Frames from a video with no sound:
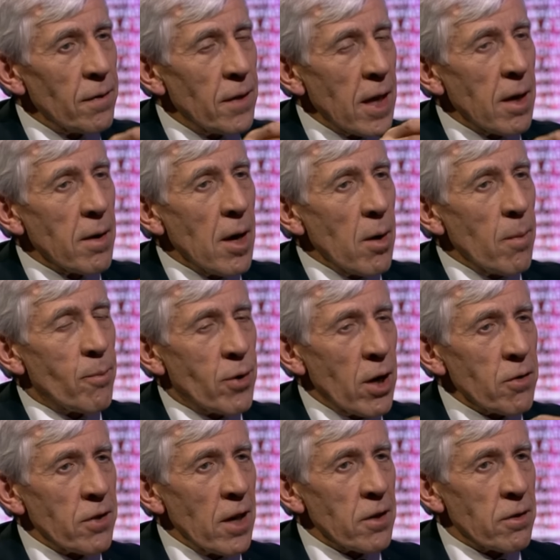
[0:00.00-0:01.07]
the
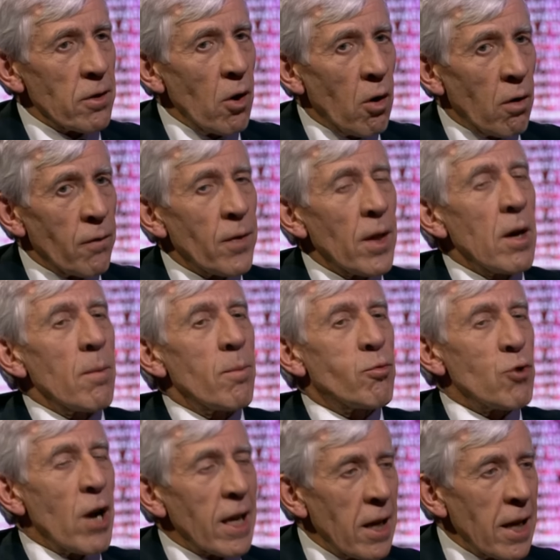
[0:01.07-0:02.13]
process of
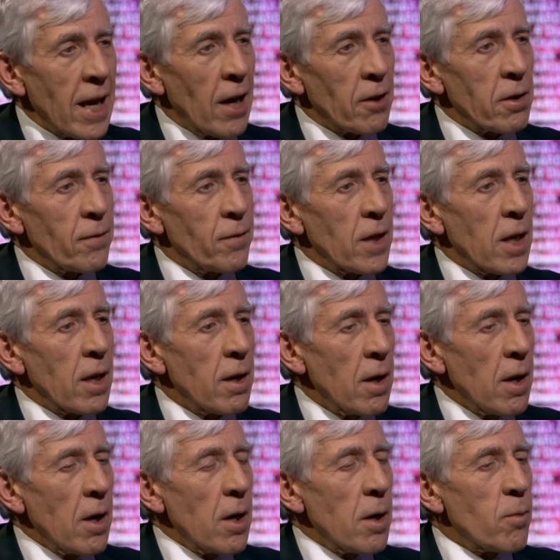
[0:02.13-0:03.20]
breaking out of the
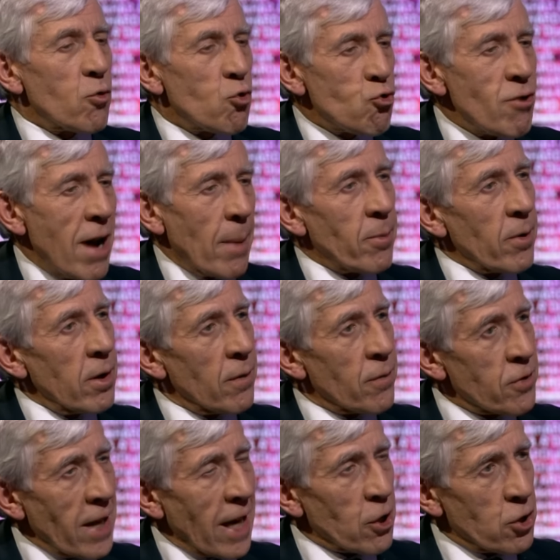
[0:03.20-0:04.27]
trap of
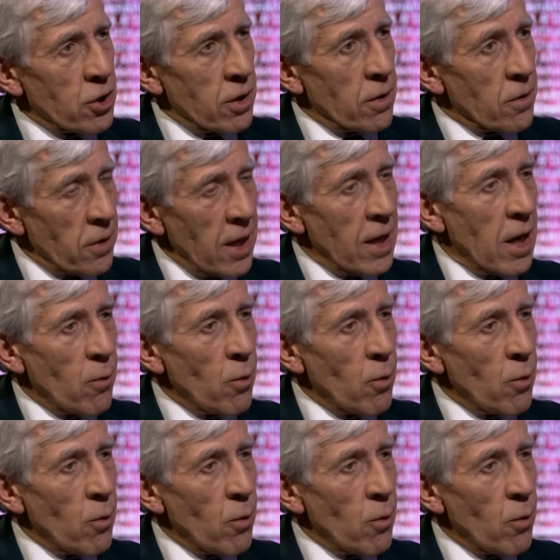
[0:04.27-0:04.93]
sanctions in